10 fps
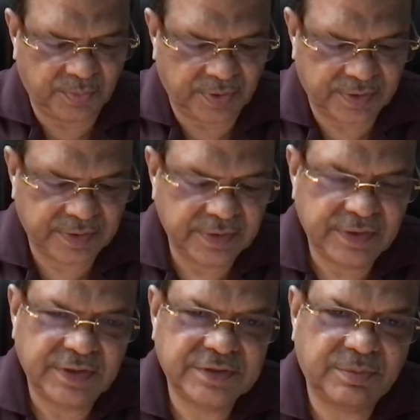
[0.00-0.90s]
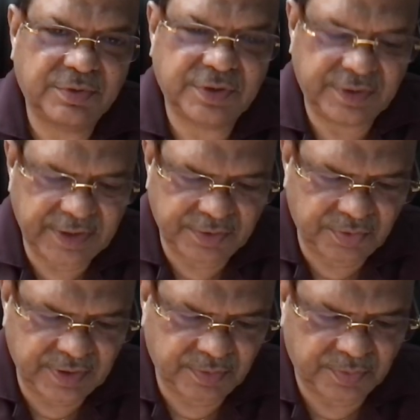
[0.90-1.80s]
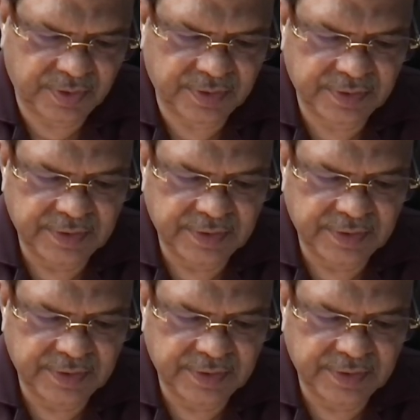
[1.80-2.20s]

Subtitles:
work. It's about the day-to-day work.